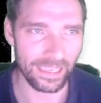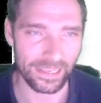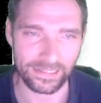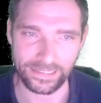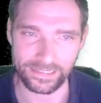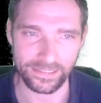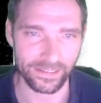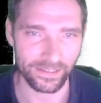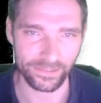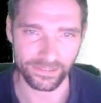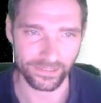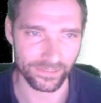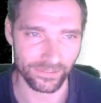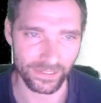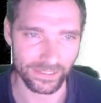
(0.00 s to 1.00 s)
any
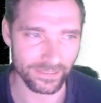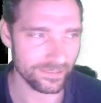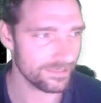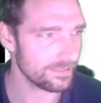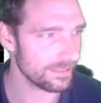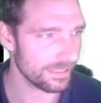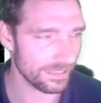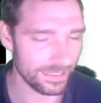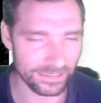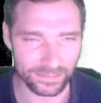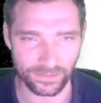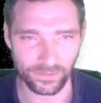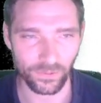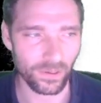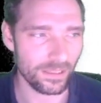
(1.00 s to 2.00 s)
other grants. Like I
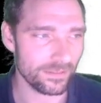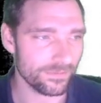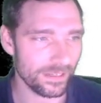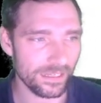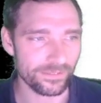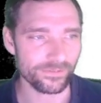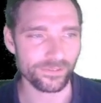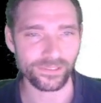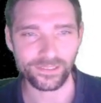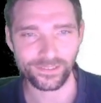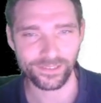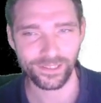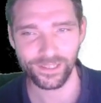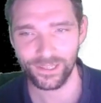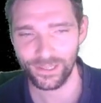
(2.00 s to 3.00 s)
didn't qualify for,
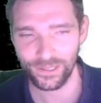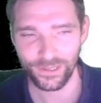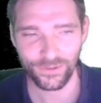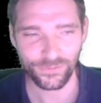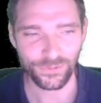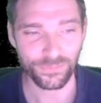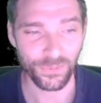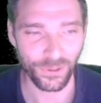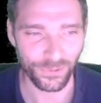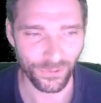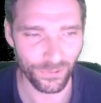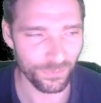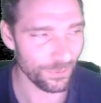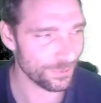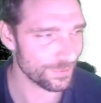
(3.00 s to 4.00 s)
for mo-
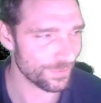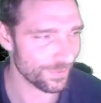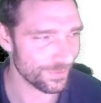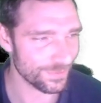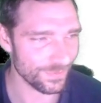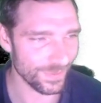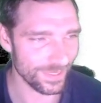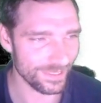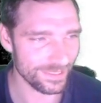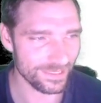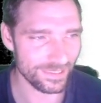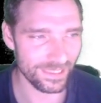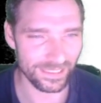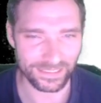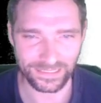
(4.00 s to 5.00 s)
most of those various
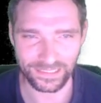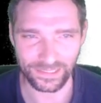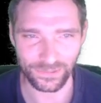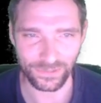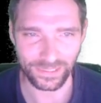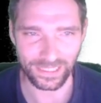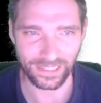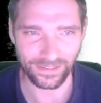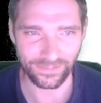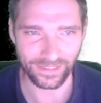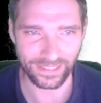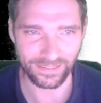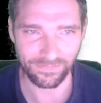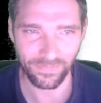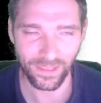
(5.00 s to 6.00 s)
things that you would get,
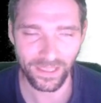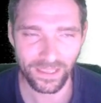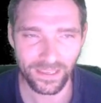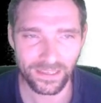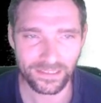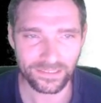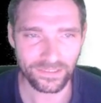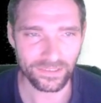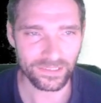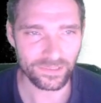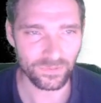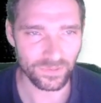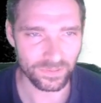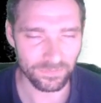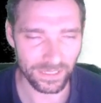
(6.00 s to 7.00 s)
right? So this
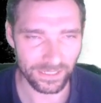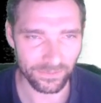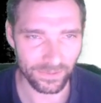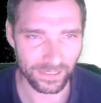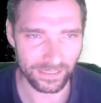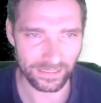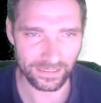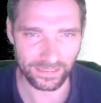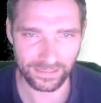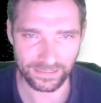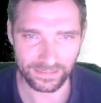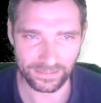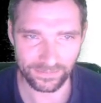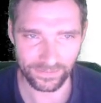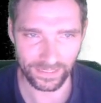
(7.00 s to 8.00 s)
was my way in
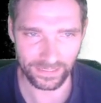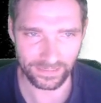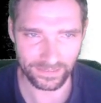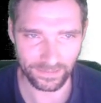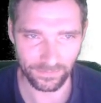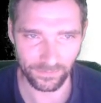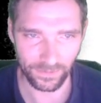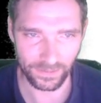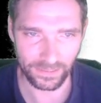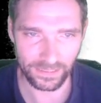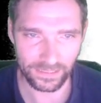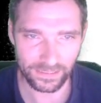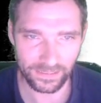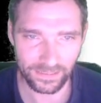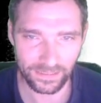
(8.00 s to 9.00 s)
of getting some
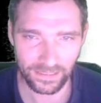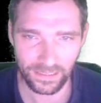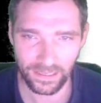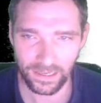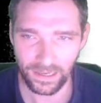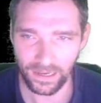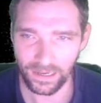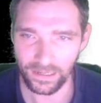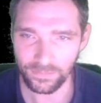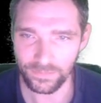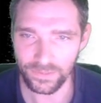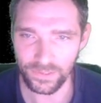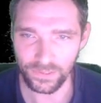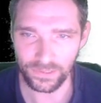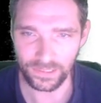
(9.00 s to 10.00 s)
funding, um,
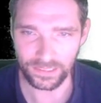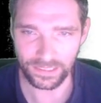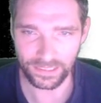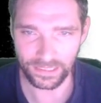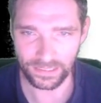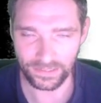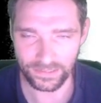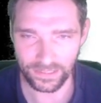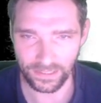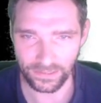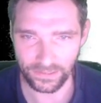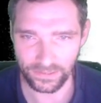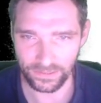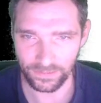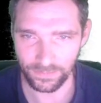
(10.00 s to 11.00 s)
so you can get that
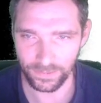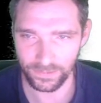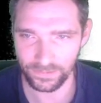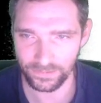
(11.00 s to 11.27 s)
scholarship